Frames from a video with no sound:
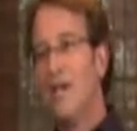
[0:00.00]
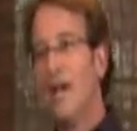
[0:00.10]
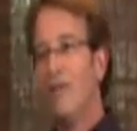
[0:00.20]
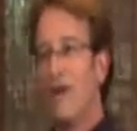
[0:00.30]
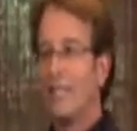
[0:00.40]

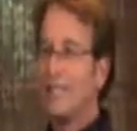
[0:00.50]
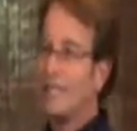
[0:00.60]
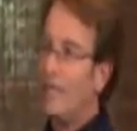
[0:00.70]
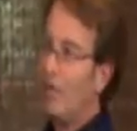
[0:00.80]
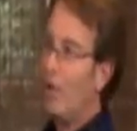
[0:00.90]
of our
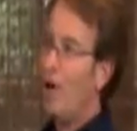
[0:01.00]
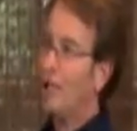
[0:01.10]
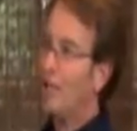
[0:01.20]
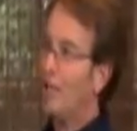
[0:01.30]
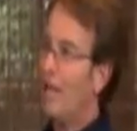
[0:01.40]
city
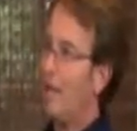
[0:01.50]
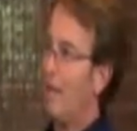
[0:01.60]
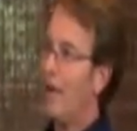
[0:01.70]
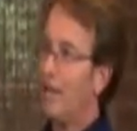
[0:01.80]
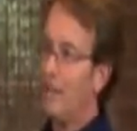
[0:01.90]
water, the tap
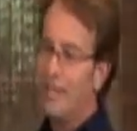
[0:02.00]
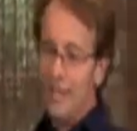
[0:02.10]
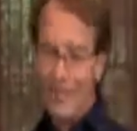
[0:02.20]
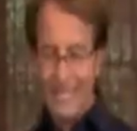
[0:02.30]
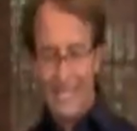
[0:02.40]
water,
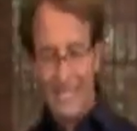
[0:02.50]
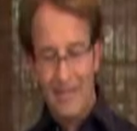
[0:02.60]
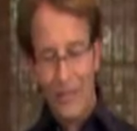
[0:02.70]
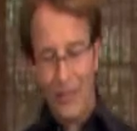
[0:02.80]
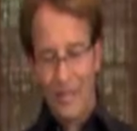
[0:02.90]
because
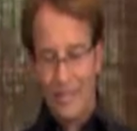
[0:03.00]
if it were